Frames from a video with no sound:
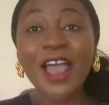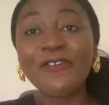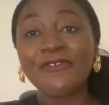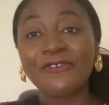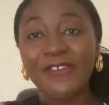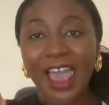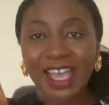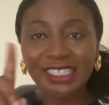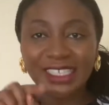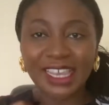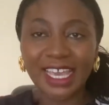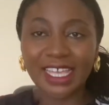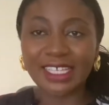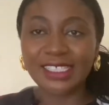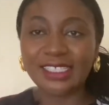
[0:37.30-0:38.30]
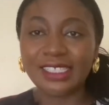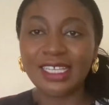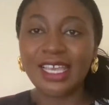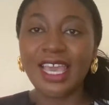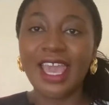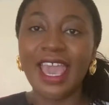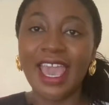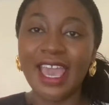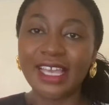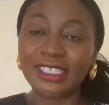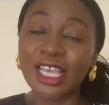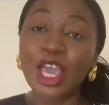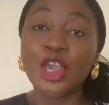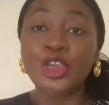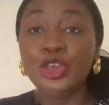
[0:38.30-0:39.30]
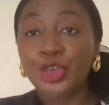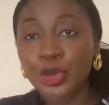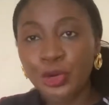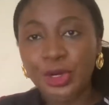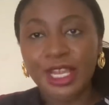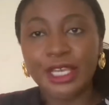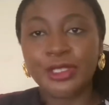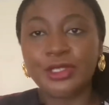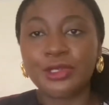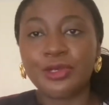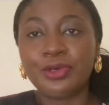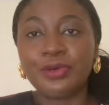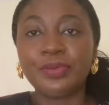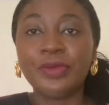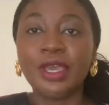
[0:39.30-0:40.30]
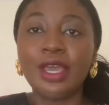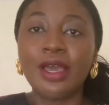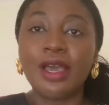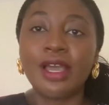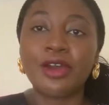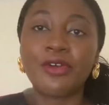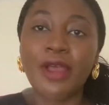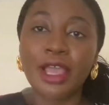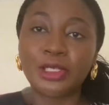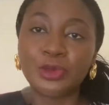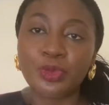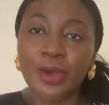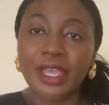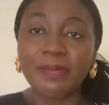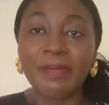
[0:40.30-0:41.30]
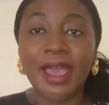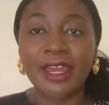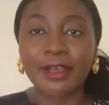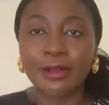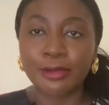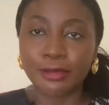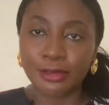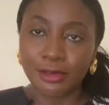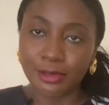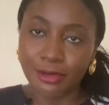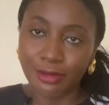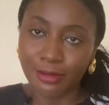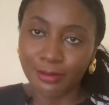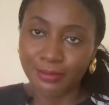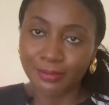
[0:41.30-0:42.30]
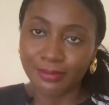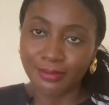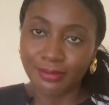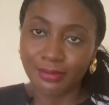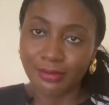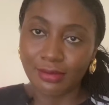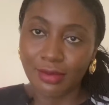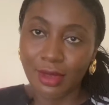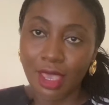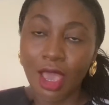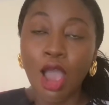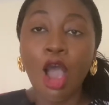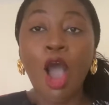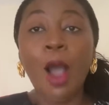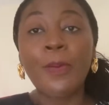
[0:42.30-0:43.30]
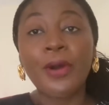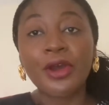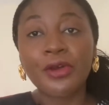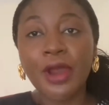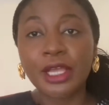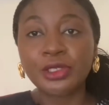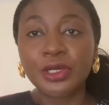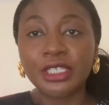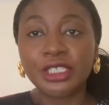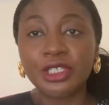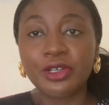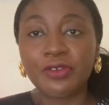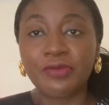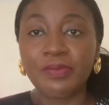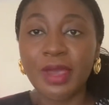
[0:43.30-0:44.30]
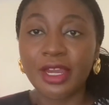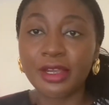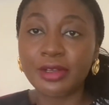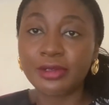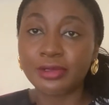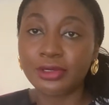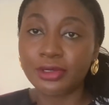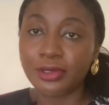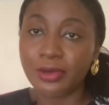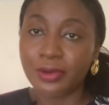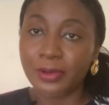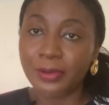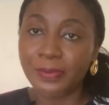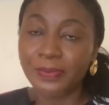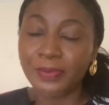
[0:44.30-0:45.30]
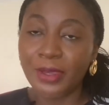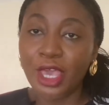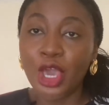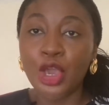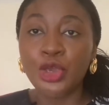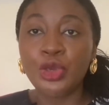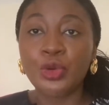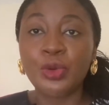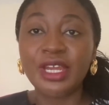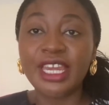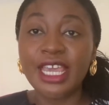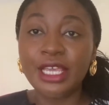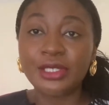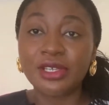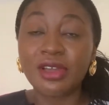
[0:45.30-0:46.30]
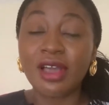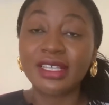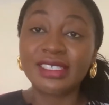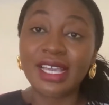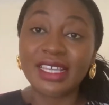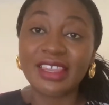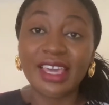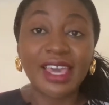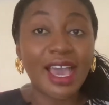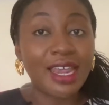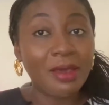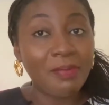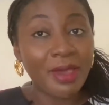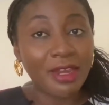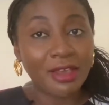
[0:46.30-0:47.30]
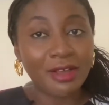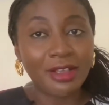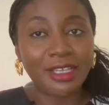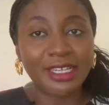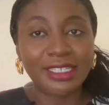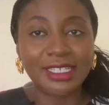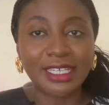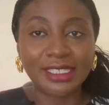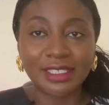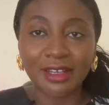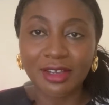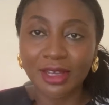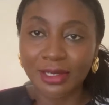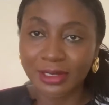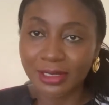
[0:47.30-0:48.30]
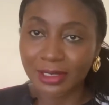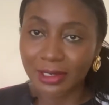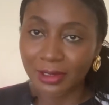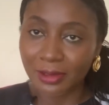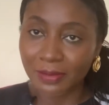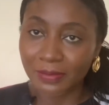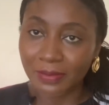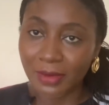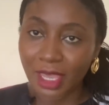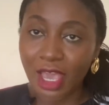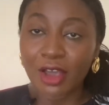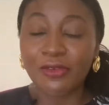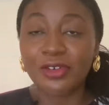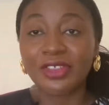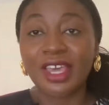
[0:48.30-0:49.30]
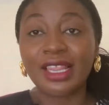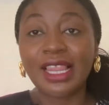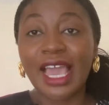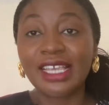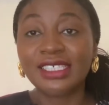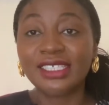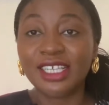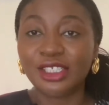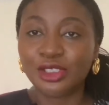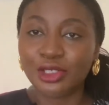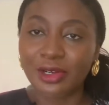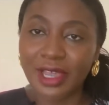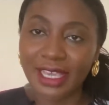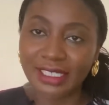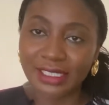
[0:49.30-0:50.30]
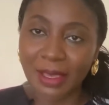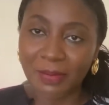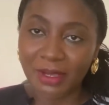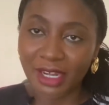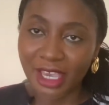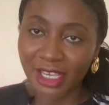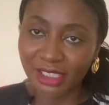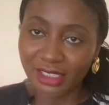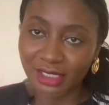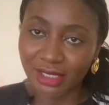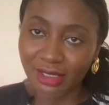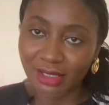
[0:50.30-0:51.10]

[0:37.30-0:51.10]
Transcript: First thing is you need to graduate medical school. Upon graduation of medical school, you will need to contact the Ghana Medical and Dental Council for their licensure examination.